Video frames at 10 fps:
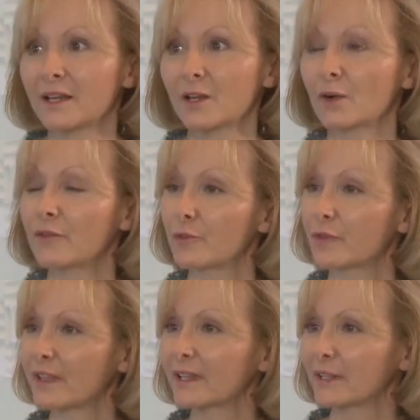If you
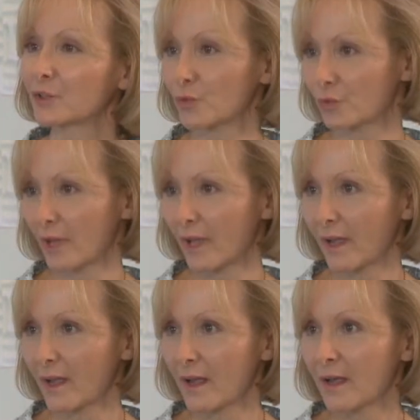think that
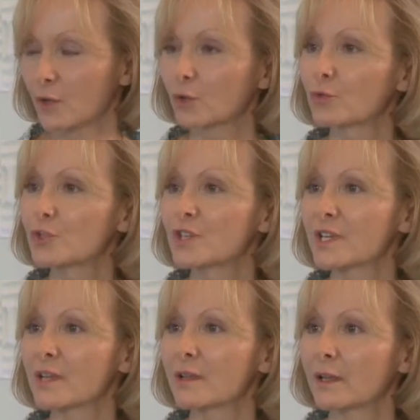today
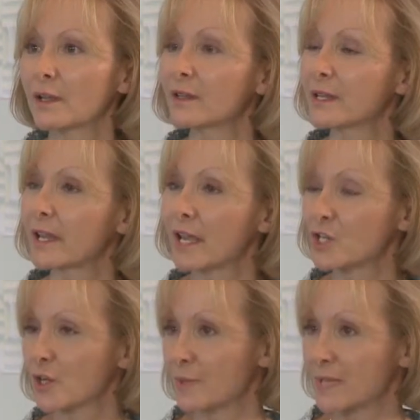Gucci in the
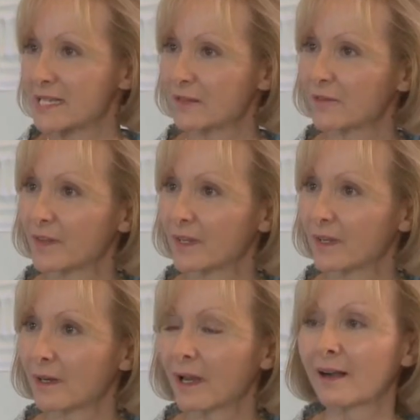Asia
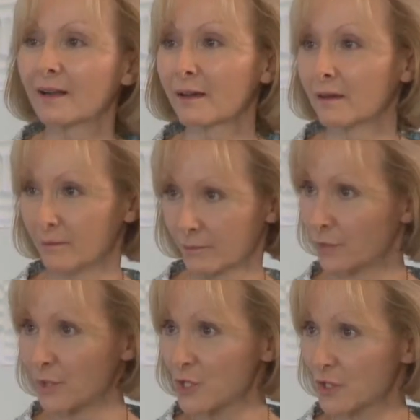Pacific
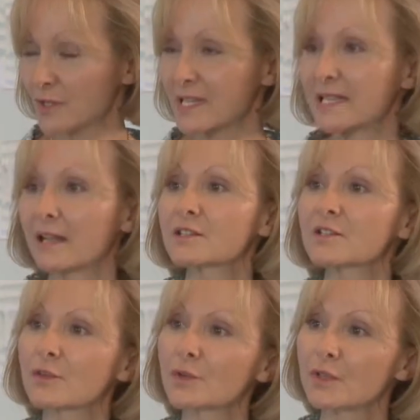region
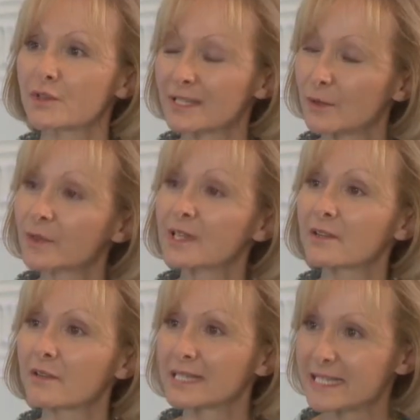sells
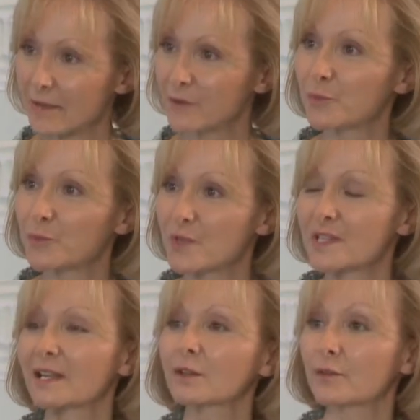
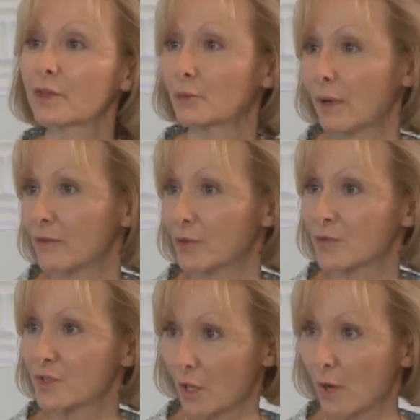37% of their
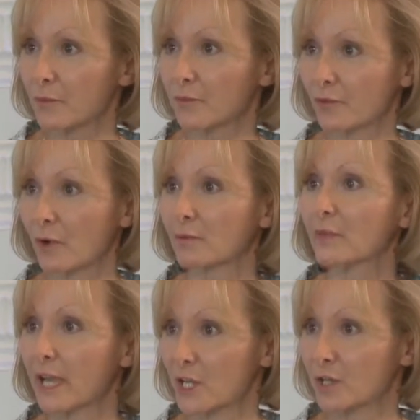revenues come from
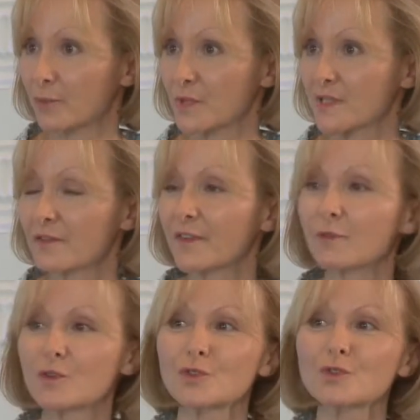Asia Pacific
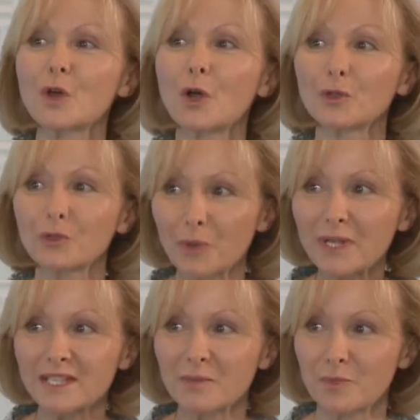versus
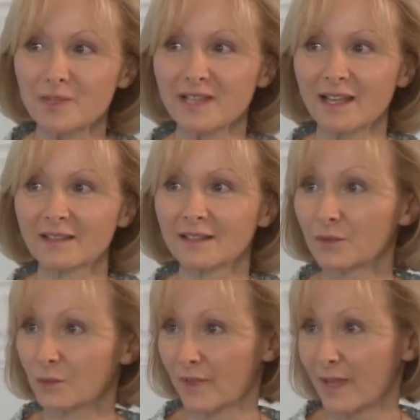20% in
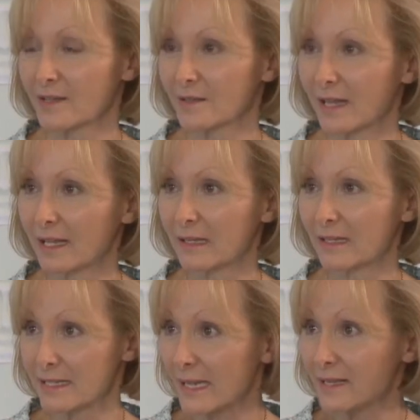
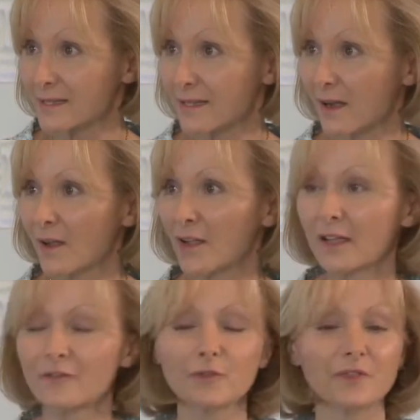2006.
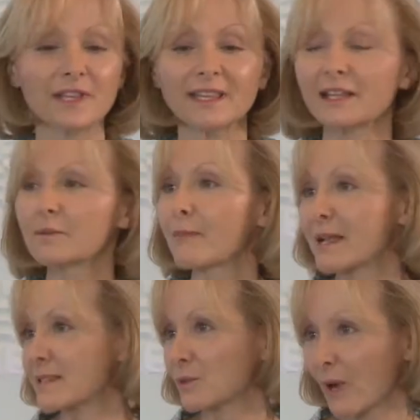If you think that
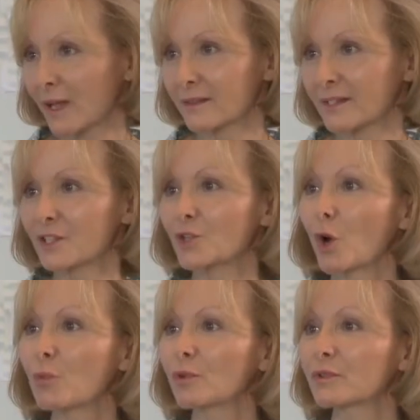Maserati
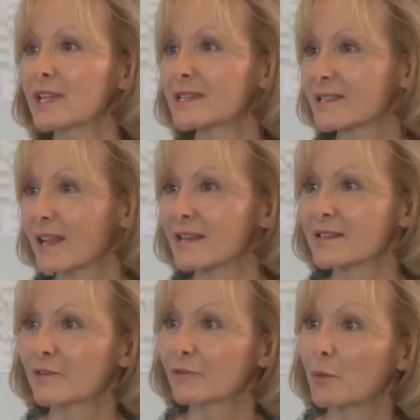doubled its sales
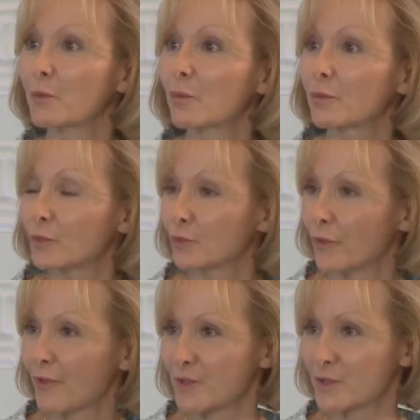from
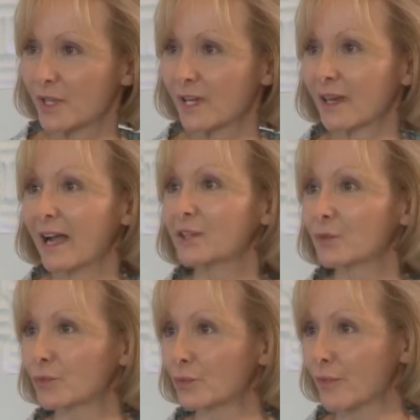2009
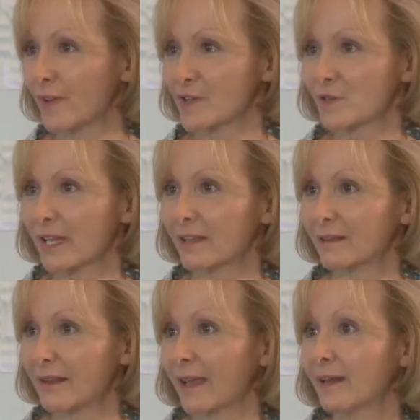to
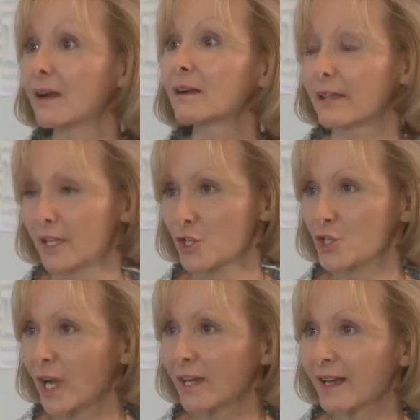2010 in
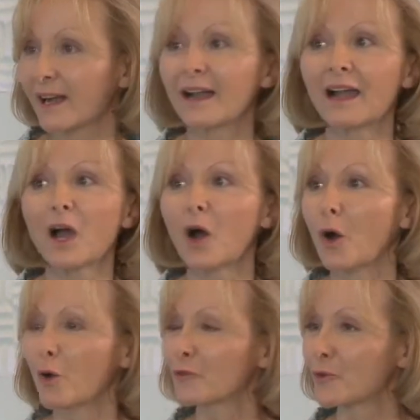China,
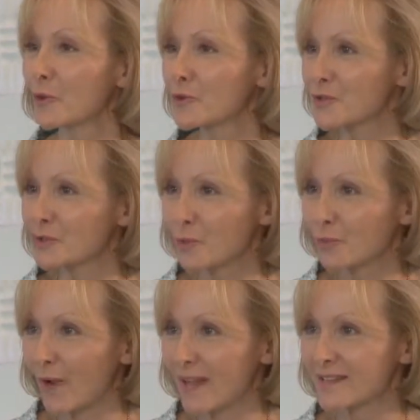of course the
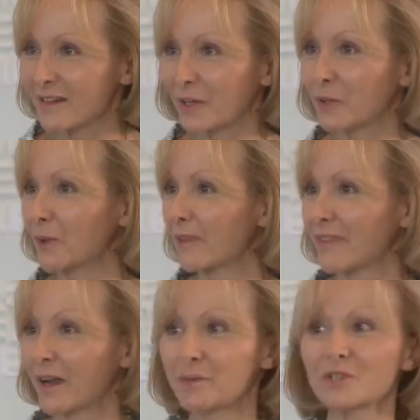brands are going
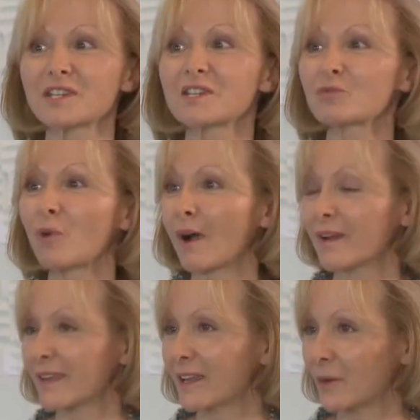there, which is
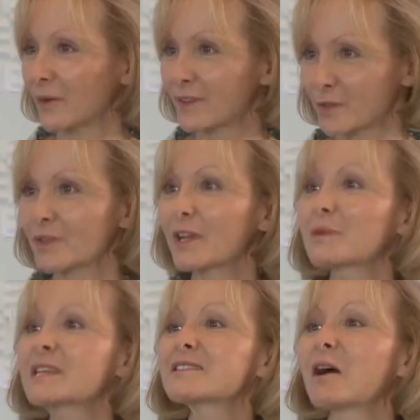why, so there
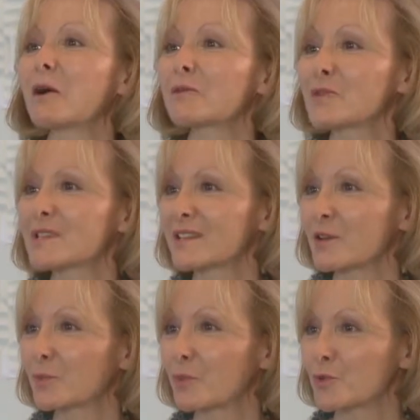is obviously
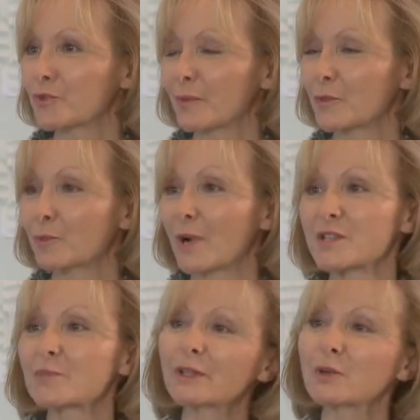a push from the
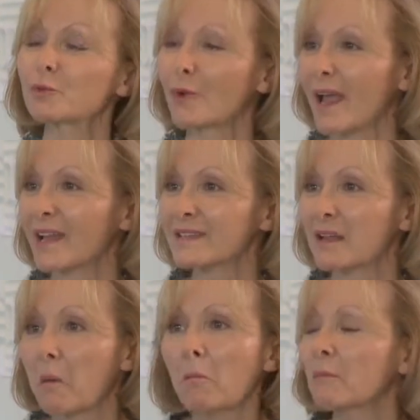brands. But the brands,
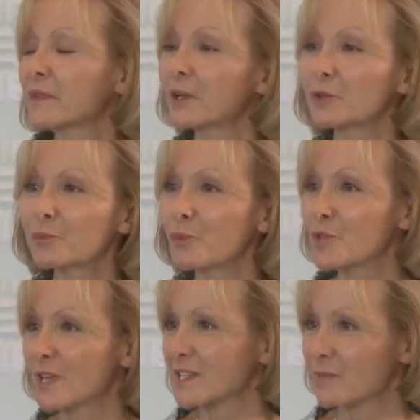they could
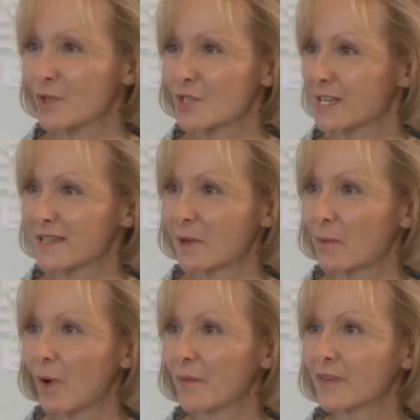push as much as they
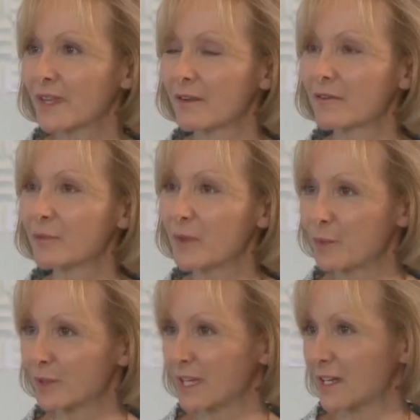want. If
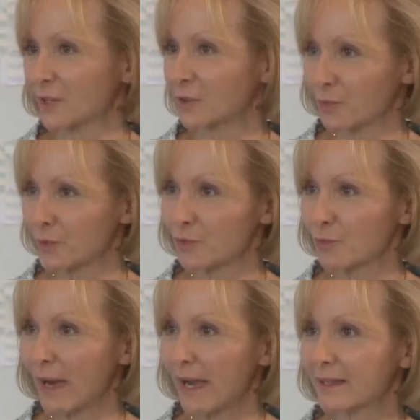people did not want to
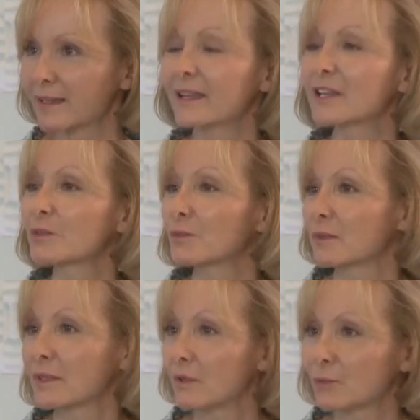buy it,
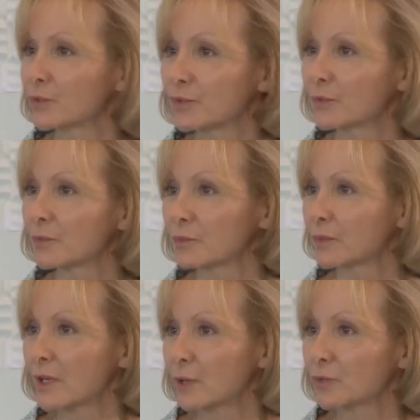it wouldn't,
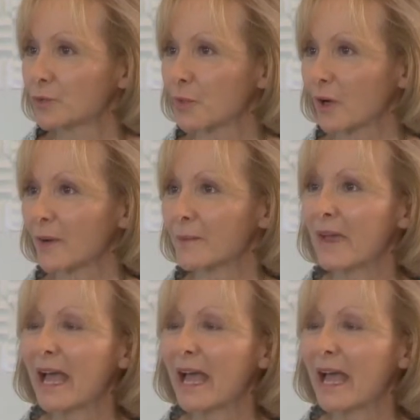would work.